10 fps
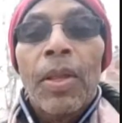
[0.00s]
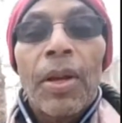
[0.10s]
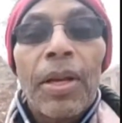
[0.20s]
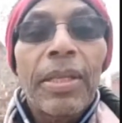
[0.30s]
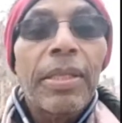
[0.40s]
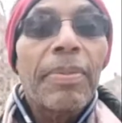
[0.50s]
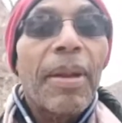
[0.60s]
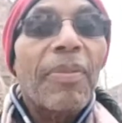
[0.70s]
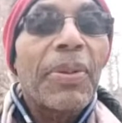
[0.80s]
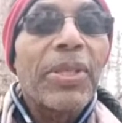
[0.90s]
There it is, a
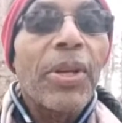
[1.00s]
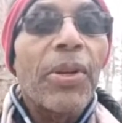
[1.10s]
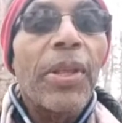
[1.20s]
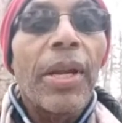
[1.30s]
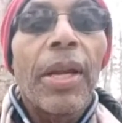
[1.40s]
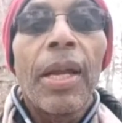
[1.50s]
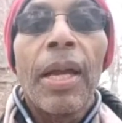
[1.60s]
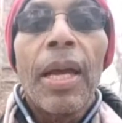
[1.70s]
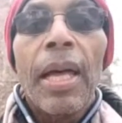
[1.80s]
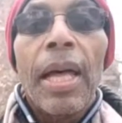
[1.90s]
little bit off my shoulder there.
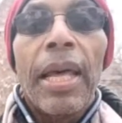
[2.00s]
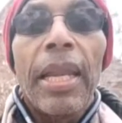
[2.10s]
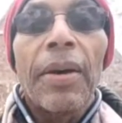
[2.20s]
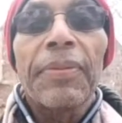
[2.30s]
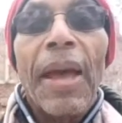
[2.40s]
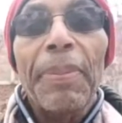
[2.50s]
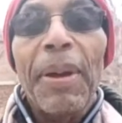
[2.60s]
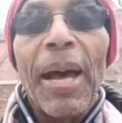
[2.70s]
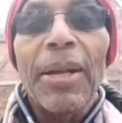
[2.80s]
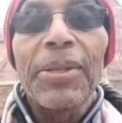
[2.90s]
An elf type
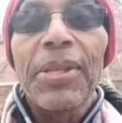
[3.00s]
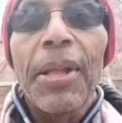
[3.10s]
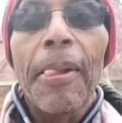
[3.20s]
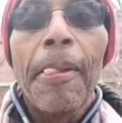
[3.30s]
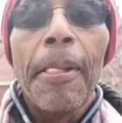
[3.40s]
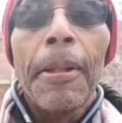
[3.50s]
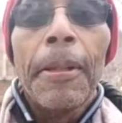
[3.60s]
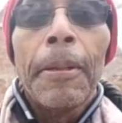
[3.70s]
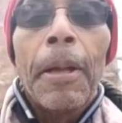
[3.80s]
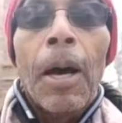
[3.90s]
of house.
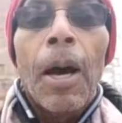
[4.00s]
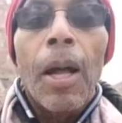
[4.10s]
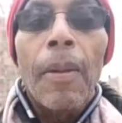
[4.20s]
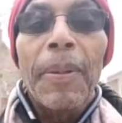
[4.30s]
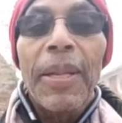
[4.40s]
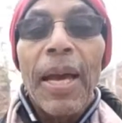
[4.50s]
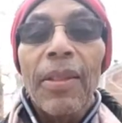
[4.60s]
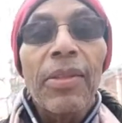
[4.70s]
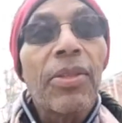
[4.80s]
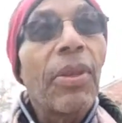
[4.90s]
All up and
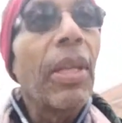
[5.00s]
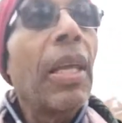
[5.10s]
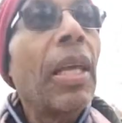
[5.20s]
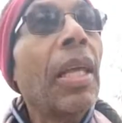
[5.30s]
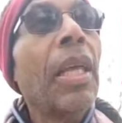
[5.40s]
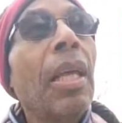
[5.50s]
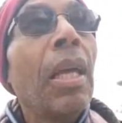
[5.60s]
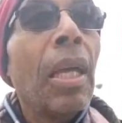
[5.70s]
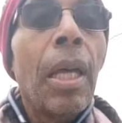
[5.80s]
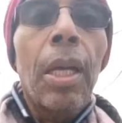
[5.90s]
down the street.
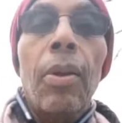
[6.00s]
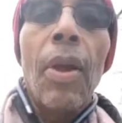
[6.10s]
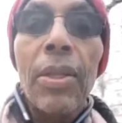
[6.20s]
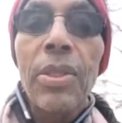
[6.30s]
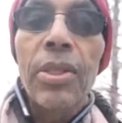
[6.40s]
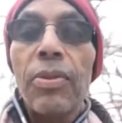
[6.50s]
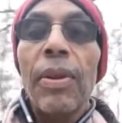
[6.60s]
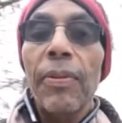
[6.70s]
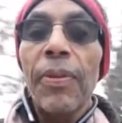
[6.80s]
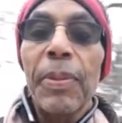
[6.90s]
Across the
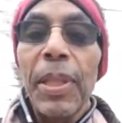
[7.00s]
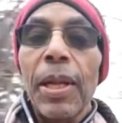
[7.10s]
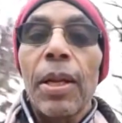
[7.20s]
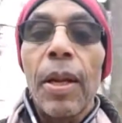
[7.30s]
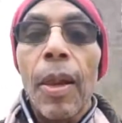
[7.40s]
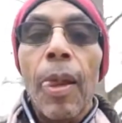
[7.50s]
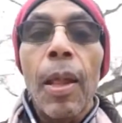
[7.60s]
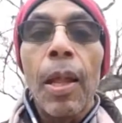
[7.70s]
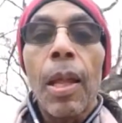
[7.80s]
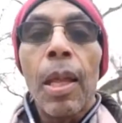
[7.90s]
street from me there.
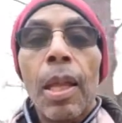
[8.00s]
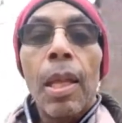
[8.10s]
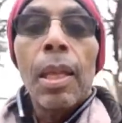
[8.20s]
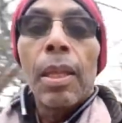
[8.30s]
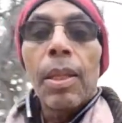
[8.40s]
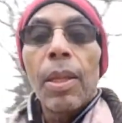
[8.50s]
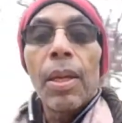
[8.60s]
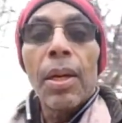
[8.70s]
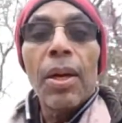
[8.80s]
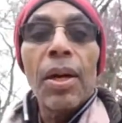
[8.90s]

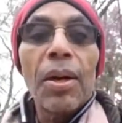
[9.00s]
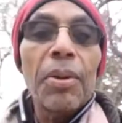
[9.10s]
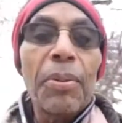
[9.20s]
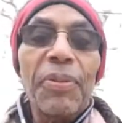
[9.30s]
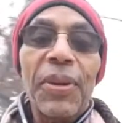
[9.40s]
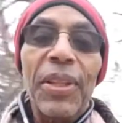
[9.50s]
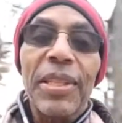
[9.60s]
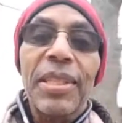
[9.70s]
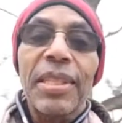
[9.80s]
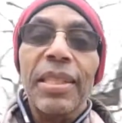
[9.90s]
Oh, we'll figure
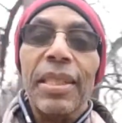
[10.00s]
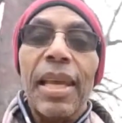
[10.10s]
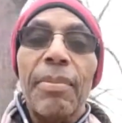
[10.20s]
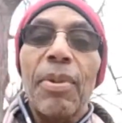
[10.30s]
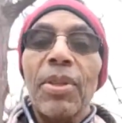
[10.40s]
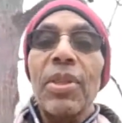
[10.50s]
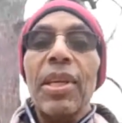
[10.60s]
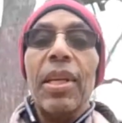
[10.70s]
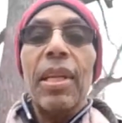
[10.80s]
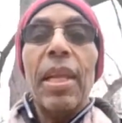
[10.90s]
this camera out so you
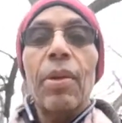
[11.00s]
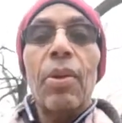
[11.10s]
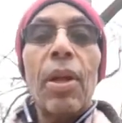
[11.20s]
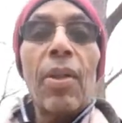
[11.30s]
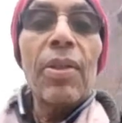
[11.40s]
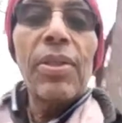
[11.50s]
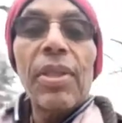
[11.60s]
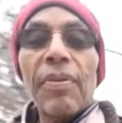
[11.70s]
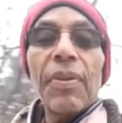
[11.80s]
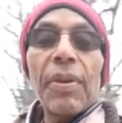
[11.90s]
get a good angle on all this
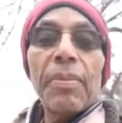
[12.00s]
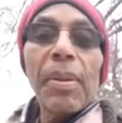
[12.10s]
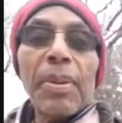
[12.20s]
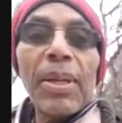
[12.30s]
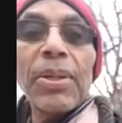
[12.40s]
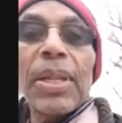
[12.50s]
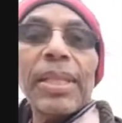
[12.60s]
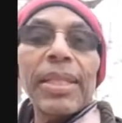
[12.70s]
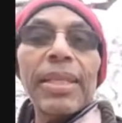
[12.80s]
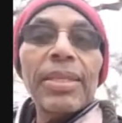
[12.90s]
stuff here. Maybe I gotta do it
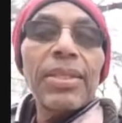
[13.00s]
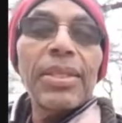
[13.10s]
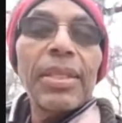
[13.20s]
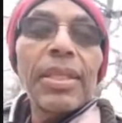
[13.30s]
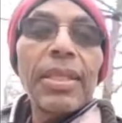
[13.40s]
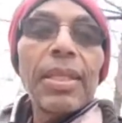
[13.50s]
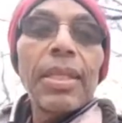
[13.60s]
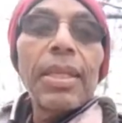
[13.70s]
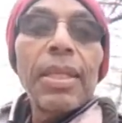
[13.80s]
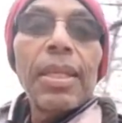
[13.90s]
like this.
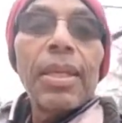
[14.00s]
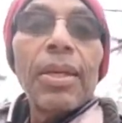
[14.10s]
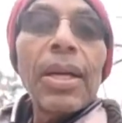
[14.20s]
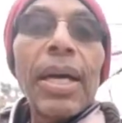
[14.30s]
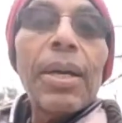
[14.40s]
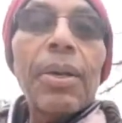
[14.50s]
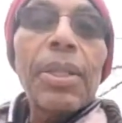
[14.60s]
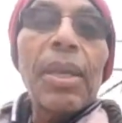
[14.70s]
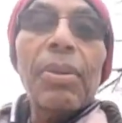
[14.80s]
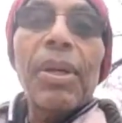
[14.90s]

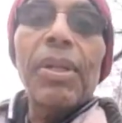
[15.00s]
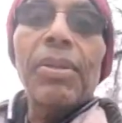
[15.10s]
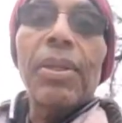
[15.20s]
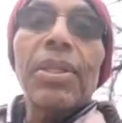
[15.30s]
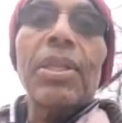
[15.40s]
Okay, well, you'll